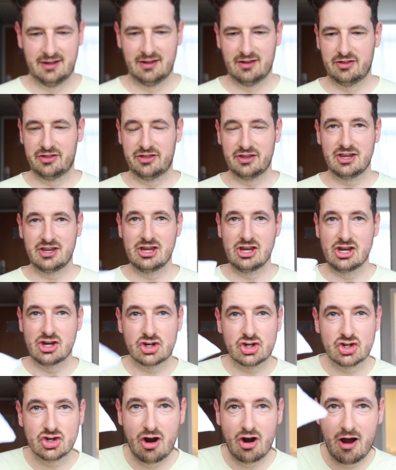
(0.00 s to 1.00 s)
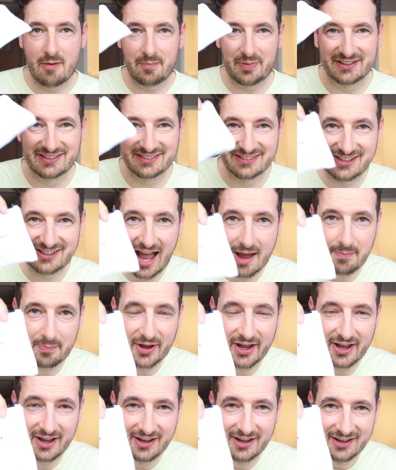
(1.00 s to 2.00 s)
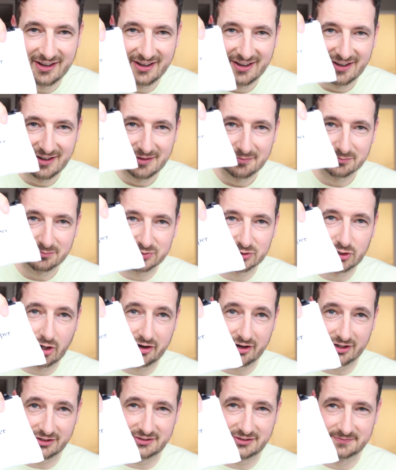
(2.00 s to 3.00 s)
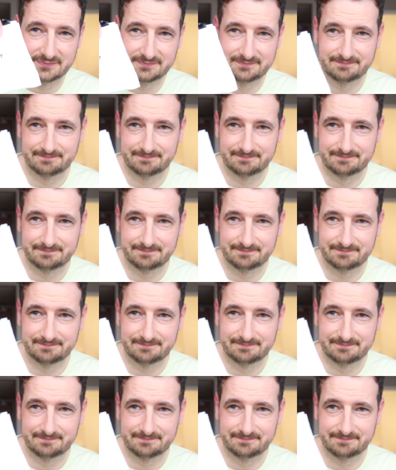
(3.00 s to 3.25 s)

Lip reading: the Sharp and Dapper product.